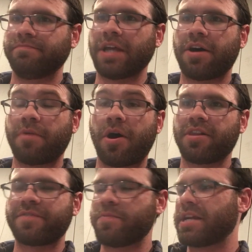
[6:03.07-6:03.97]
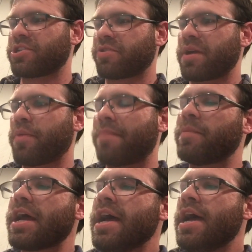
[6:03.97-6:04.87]
all of human history
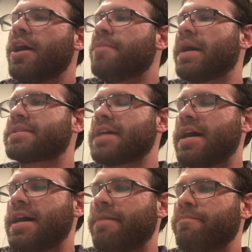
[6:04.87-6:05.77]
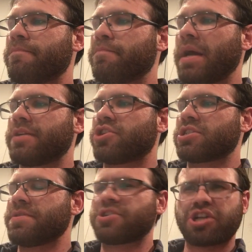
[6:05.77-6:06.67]
probably, but
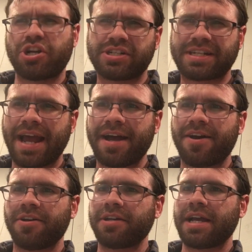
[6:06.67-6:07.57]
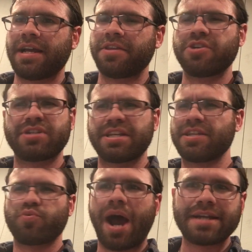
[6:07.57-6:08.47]
just in the sheer scale, in the use of
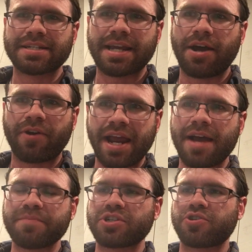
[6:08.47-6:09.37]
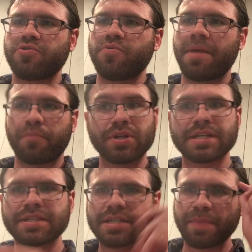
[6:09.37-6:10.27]
these wide-scale camps to
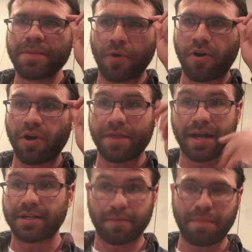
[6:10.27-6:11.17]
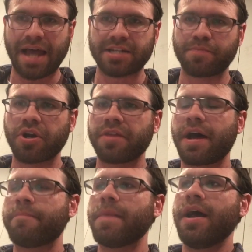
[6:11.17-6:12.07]
imprison these people and then mass murder
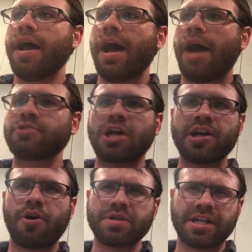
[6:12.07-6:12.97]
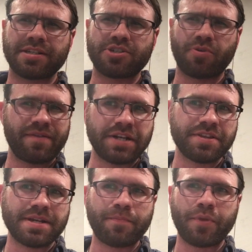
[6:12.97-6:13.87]
them. I was always sort of under
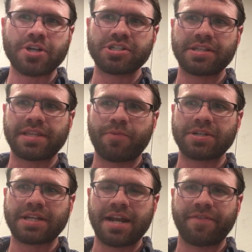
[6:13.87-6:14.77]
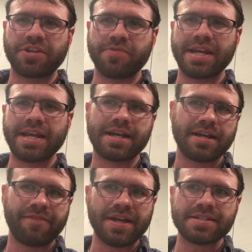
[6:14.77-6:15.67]
the impression that that was kind of a unique
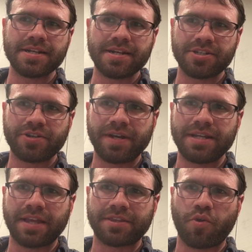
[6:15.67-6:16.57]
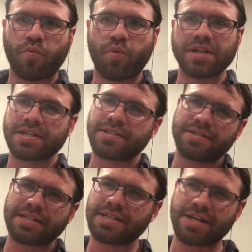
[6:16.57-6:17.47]
event in history and that there wasn't
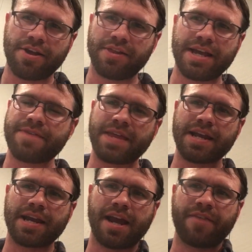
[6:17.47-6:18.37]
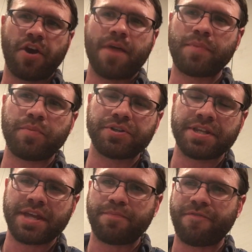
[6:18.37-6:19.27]
necessarily anything kind of comparable
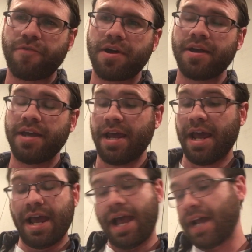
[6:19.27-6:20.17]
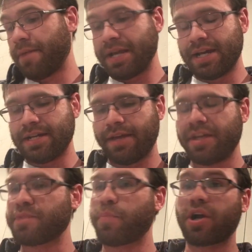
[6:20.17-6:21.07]
to that before. And I mean,
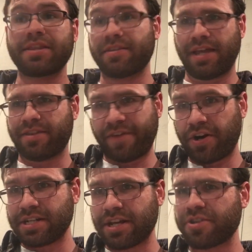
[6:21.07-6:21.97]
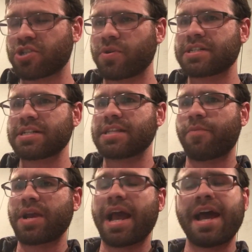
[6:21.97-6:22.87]
this book and the various other sources that
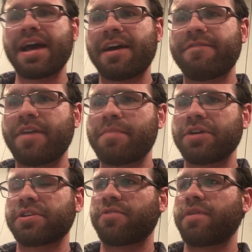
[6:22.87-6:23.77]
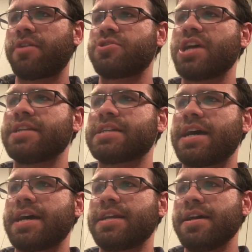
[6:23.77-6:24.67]
we have about the Herero
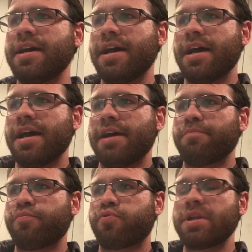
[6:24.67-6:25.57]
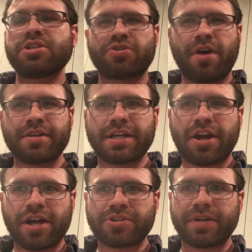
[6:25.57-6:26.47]
genocide pretty strongly
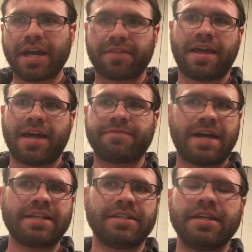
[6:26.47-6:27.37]
contradict that, right?